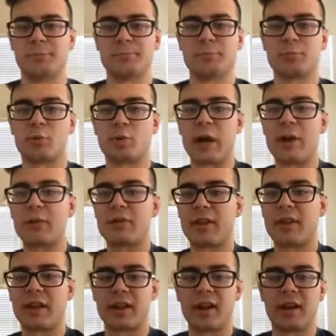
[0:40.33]
route
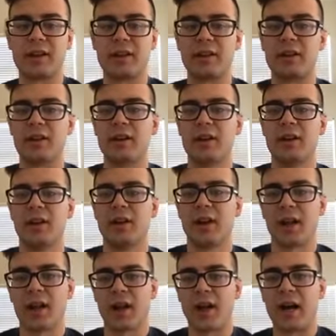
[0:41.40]
that I got here,
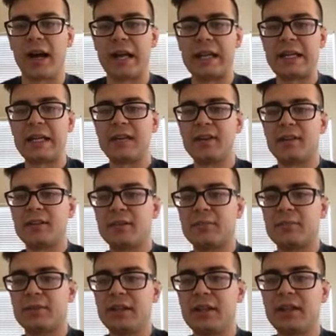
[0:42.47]
I
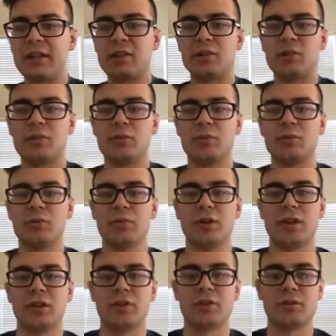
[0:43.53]
am needing to
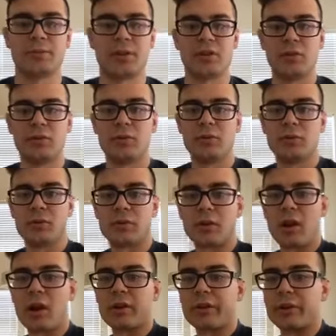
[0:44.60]
use my new
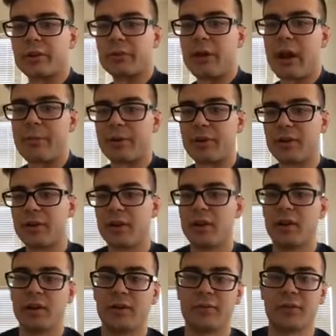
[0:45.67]
logger wrapper
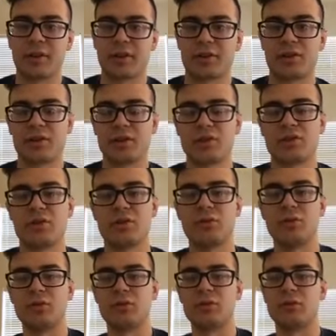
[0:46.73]
function
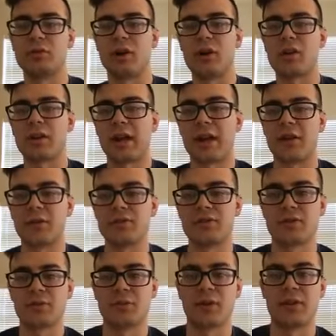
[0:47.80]
to log out
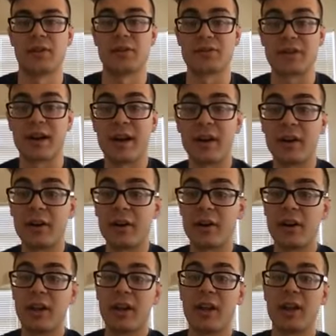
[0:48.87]
when there's an error,
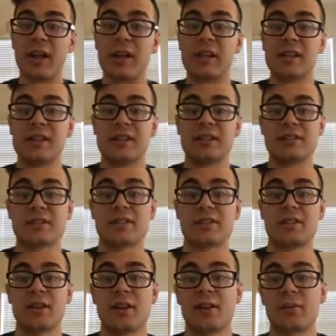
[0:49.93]
and
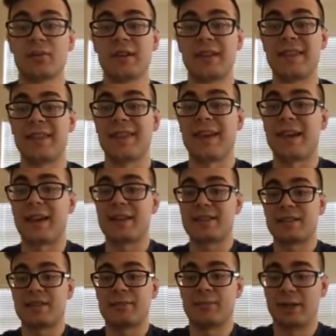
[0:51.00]
not only
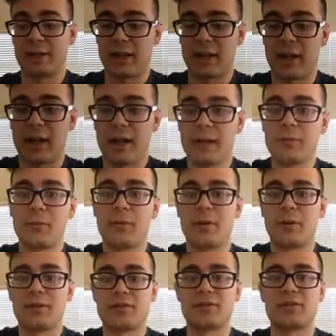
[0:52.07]
that, but I
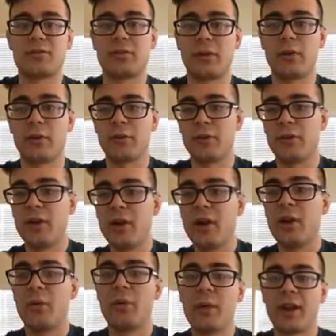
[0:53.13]
want to know
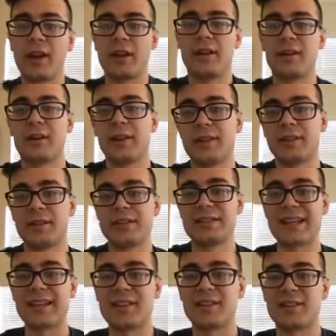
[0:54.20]
when the
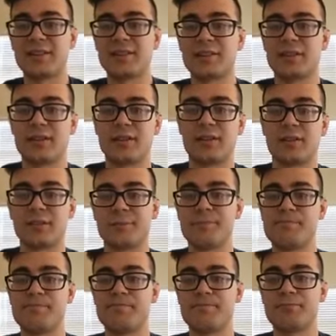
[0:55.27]
data
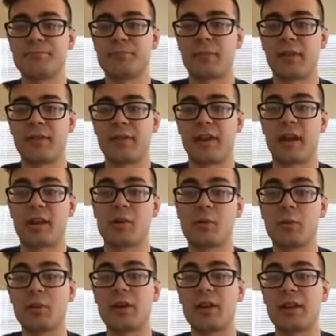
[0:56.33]
that I
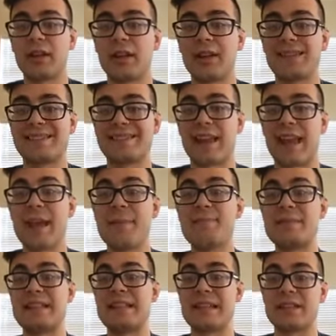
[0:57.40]
query is
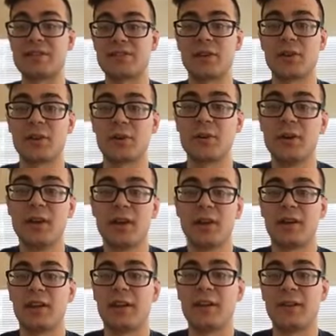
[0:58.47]
empty. So
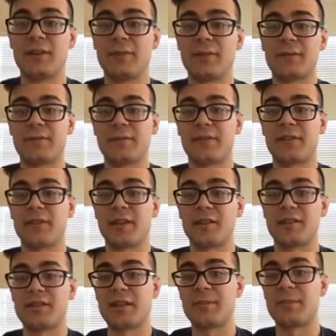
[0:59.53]
if
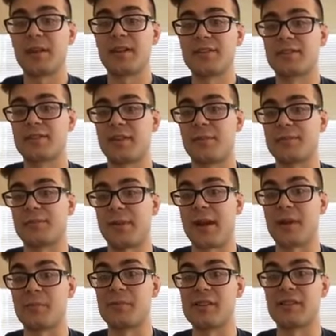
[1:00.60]
the database comes
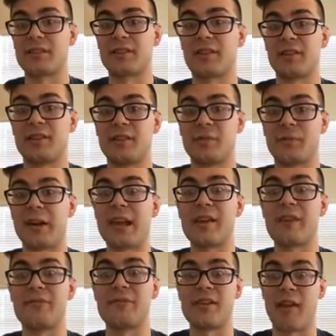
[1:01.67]
back with an array
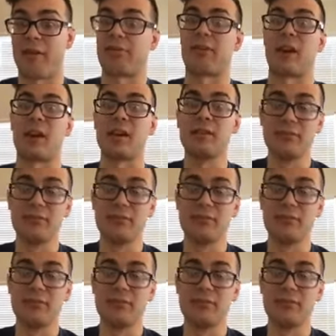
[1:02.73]
of nothing,